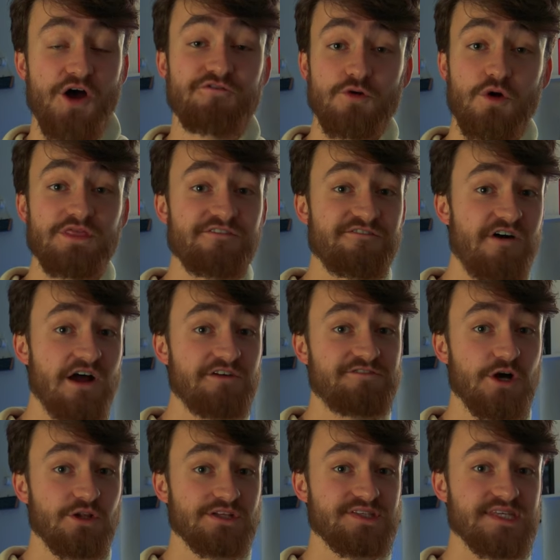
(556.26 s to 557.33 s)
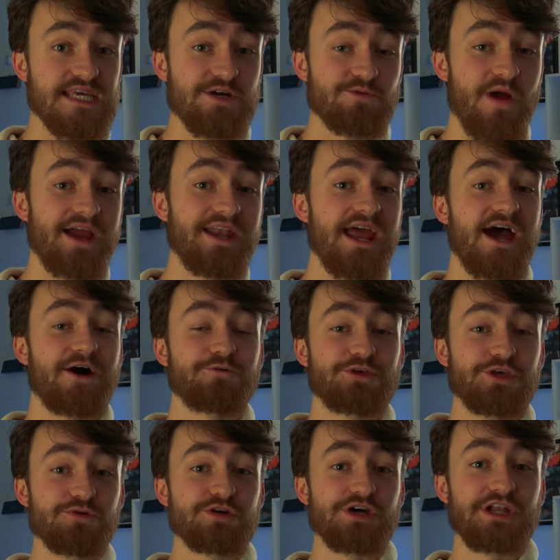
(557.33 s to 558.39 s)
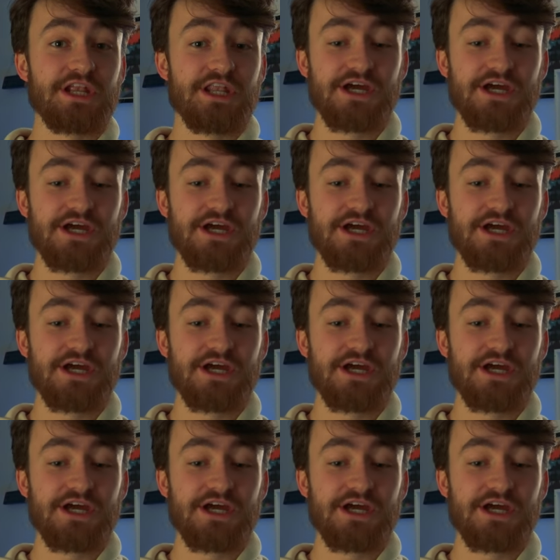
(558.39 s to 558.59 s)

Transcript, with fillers: Over on the five dollar tier right now, you can